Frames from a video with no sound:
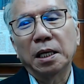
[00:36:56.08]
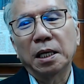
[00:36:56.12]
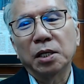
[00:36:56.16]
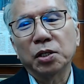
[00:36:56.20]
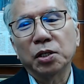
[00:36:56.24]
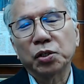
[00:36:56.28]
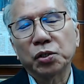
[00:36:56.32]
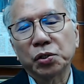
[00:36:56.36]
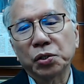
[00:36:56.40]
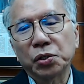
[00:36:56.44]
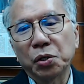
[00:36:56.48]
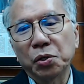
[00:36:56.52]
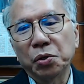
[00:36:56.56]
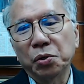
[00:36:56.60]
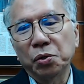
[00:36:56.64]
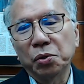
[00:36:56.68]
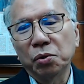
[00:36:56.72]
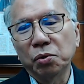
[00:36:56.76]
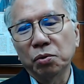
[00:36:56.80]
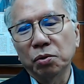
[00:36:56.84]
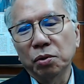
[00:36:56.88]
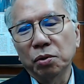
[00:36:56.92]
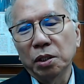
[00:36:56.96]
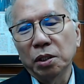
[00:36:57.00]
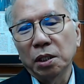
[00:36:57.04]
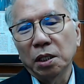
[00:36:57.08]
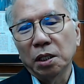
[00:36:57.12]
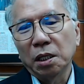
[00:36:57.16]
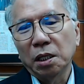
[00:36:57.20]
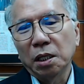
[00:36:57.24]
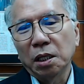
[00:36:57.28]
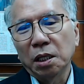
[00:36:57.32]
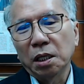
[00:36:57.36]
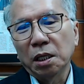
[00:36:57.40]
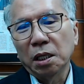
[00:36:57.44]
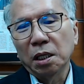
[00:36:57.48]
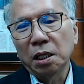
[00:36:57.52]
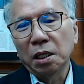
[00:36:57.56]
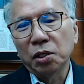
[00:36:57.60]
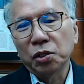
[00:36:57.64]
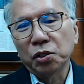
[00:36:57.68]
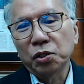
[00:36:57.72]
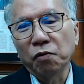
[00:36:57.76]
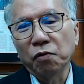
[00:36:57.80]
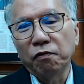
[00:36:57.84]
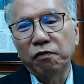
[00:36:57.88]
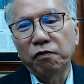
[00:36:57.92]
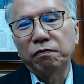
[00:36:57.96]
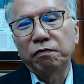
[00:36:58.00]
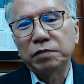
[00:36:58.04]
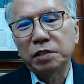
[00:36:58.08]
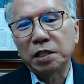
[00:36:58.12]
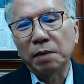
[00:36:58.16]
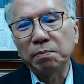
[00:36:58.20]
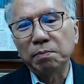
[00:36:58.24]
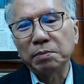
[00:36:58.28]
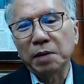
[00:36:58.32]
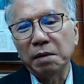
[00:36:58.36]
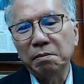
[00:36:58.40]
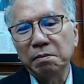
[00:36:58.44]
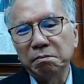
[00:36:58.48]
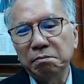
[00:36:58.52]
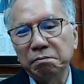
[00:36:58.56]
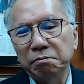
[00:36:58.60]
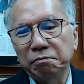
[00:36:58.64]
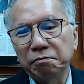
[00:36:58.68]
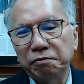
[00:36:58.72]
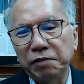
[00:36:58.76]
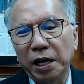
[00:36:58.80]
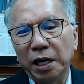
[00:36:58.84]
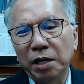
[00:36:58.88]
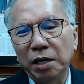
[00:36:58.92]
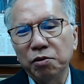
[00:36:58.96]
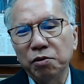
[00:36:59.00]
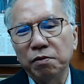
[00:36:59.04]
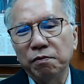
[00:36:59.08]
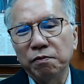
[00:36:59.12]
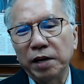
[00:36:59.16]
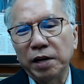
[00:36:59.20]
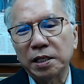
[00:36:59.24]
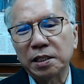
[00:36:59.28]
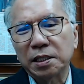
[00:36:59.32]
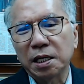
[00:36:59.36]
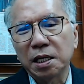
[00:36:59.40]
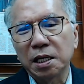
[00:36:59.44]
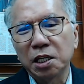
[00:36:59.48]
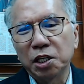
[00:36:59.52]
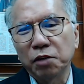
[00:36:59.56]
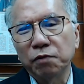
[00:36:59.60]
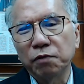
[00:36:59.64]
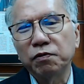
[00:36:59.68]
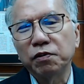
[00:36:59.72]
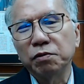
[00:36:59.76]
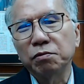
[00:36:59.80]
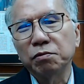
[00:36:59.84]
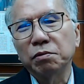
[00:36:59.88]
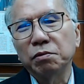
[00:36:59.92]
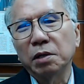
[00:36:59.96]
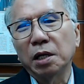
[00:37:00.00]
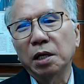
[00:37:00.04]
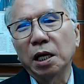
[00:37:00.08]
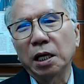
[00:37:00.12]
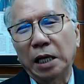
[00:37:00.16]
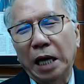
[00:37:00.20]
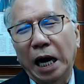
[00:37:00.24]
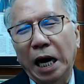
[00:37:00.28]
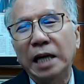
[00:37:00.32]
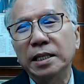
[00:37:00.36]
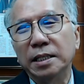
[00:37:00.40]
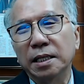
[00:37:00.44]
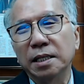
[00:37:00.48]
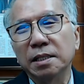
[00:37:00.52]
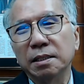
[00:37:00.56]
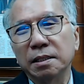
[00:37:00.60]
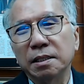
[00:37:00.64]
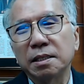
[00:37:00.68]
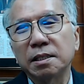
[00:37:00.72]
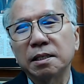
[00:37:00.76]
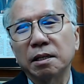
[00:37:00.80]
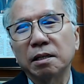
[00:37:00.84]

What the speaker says: So sometimes value investing give you a guidance,